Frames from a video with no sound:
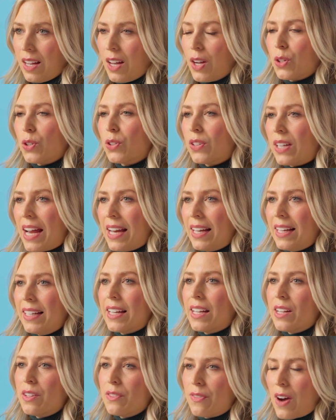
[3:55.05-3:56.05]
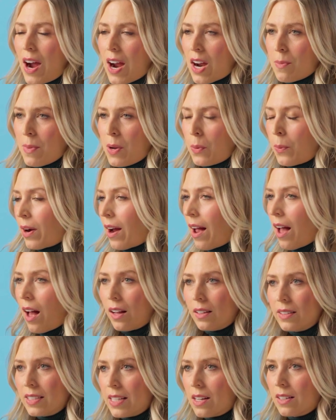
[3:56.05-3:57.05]
creating an environment where
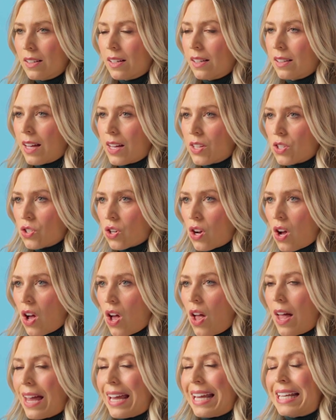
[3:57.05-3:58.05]
LDL cholesterol